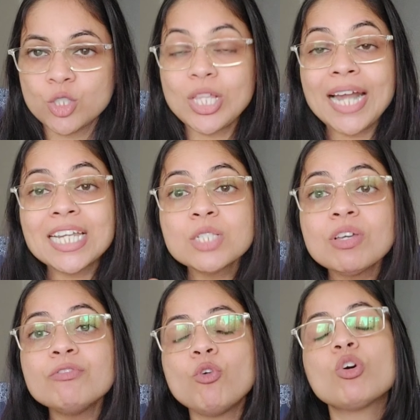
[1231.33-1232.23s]
So that is
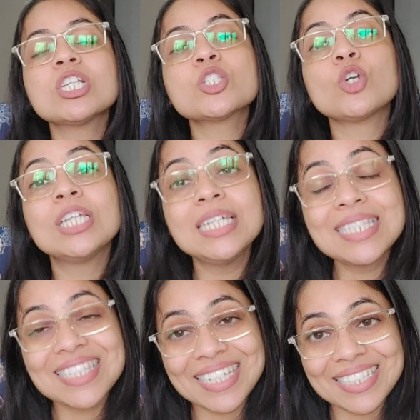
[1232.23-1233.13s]
why focus on each
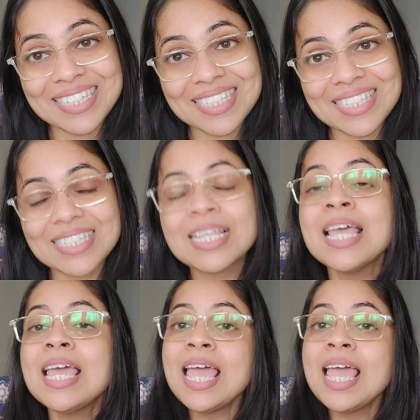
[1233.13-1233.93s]
sentences.